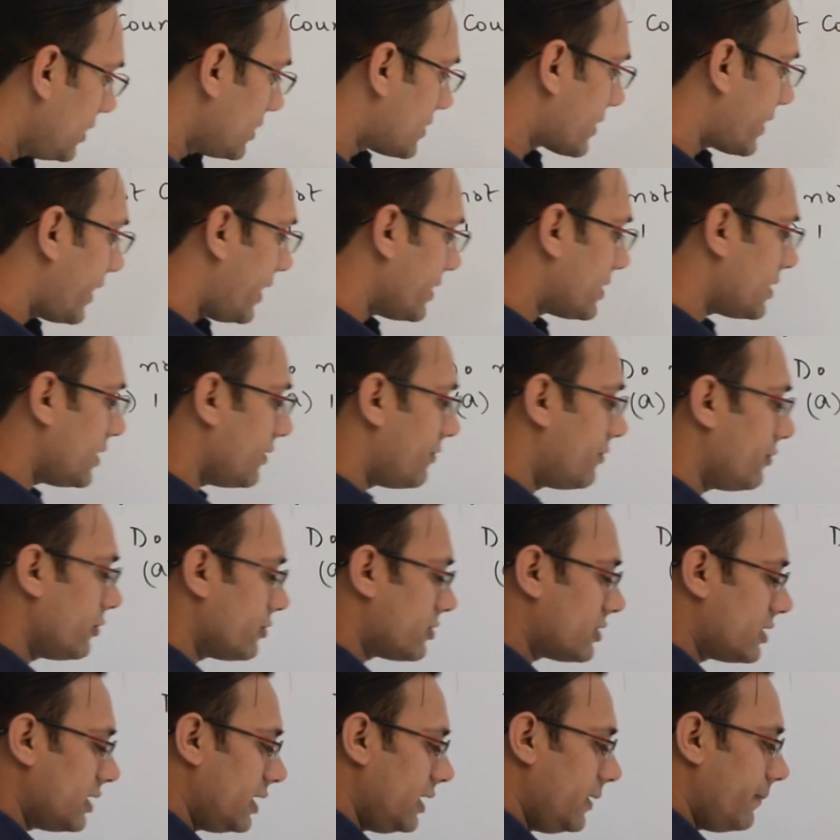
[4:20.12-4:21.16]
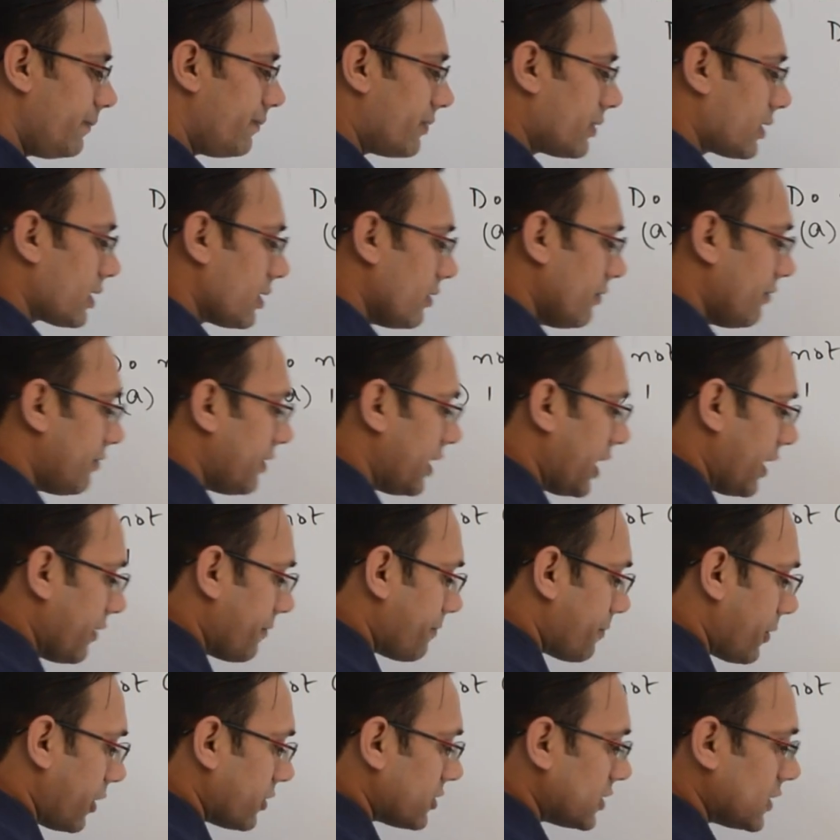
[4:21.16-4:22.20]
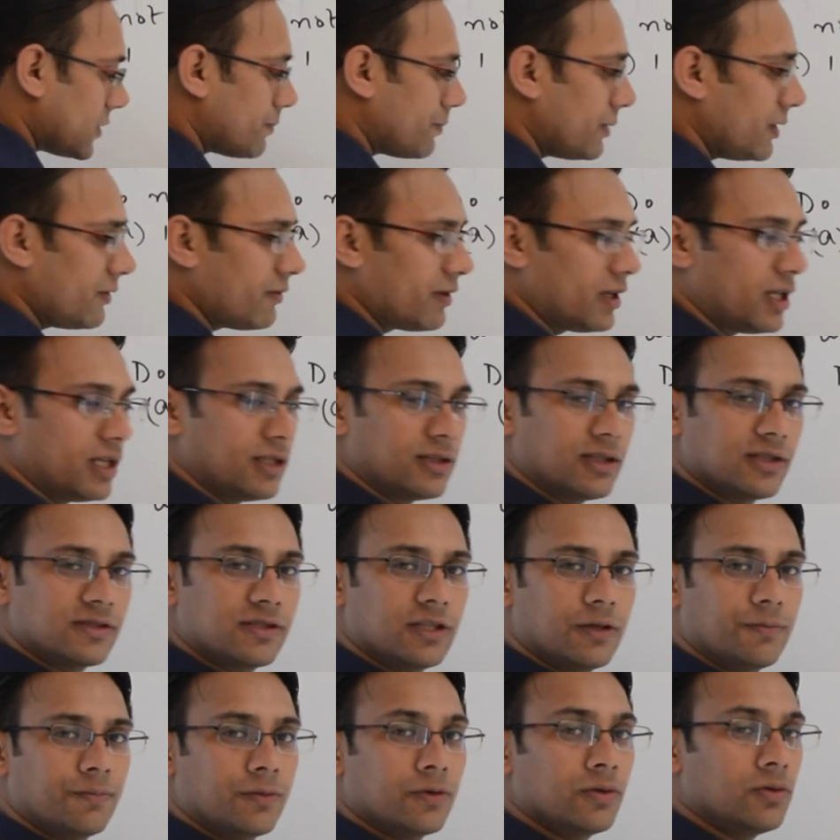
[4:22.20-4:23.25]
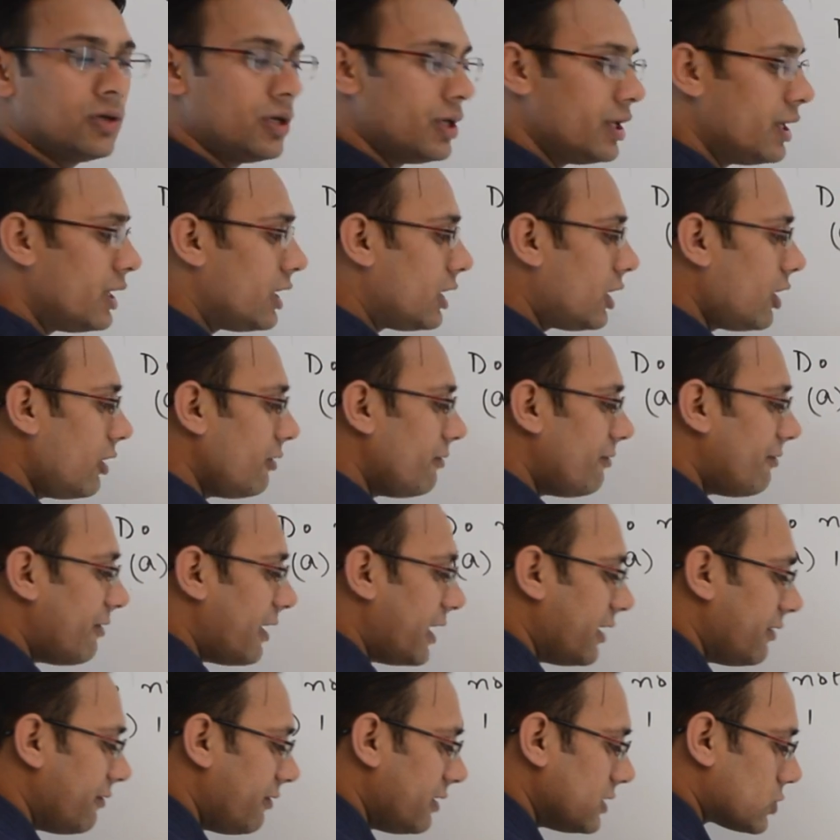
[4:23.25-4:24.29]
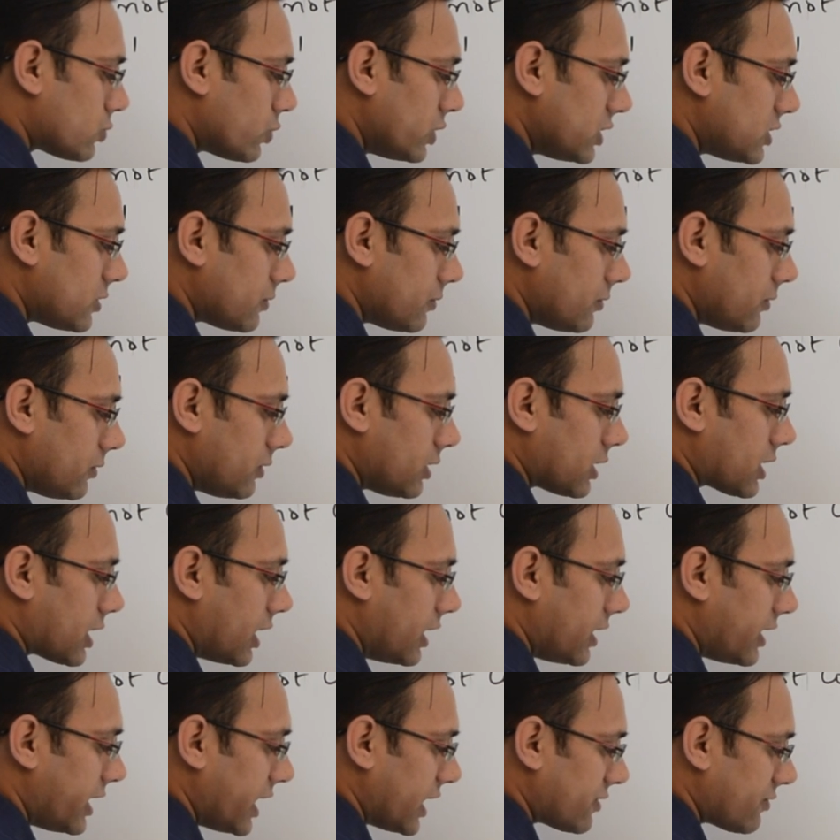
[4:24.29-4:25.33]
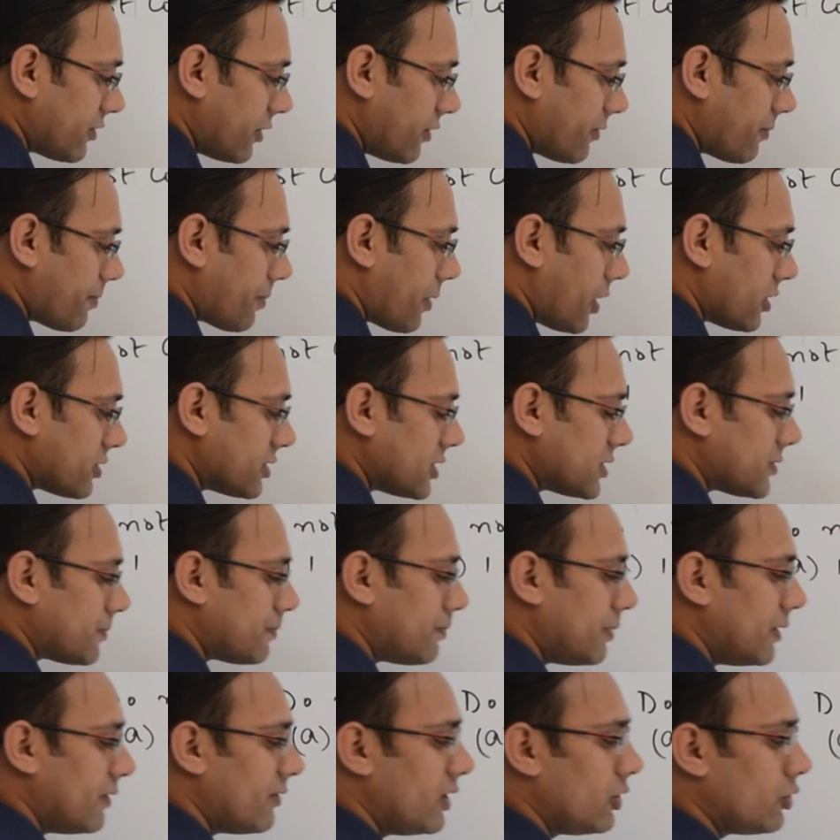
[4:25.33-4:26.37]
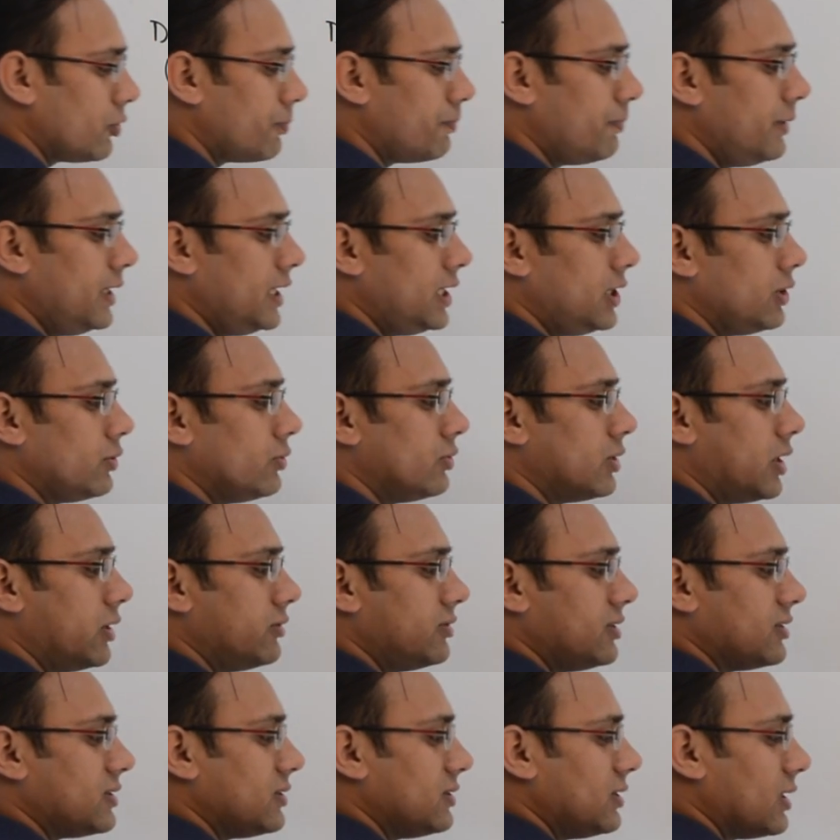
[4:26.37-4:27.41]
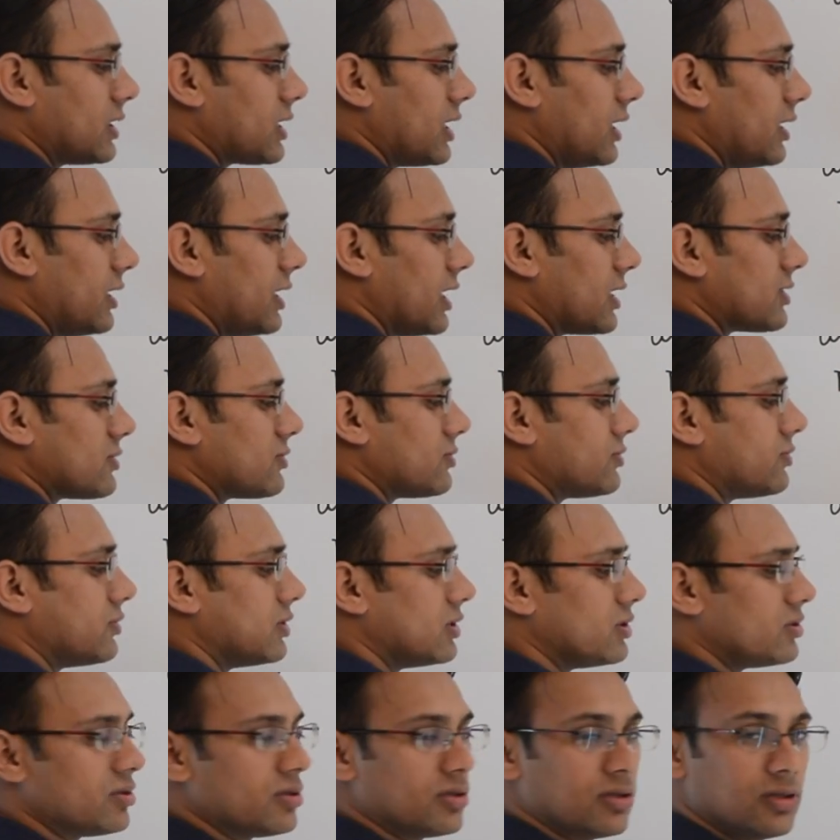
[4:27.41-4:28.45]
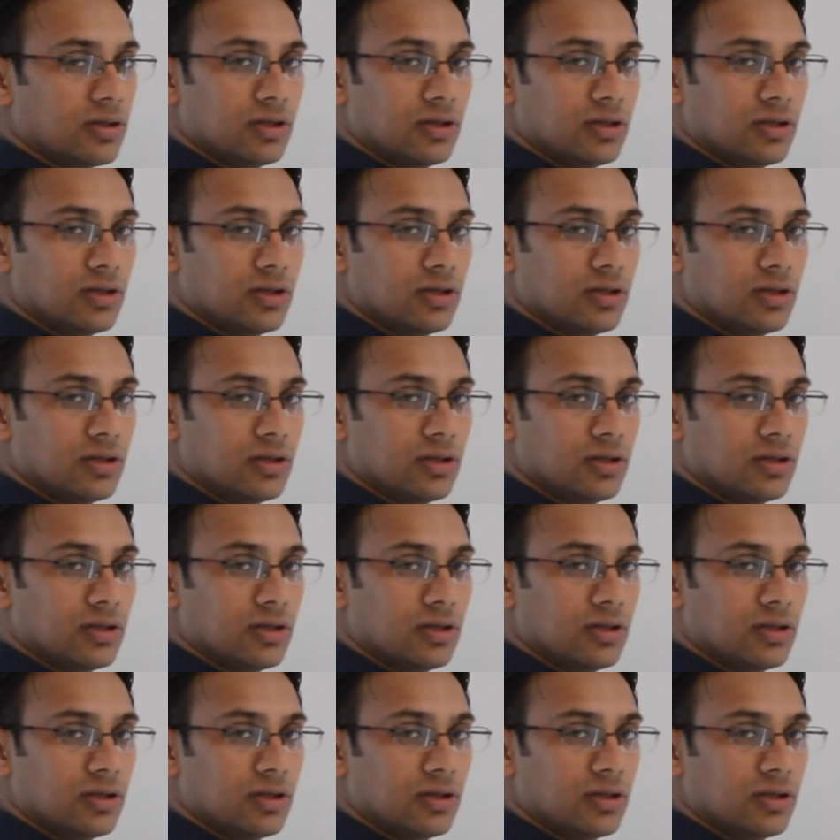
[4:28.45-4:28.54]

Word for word: this case, if you see, we have process P one in the C P U. Now when we switch context from process P one to P two, now this is a context switch.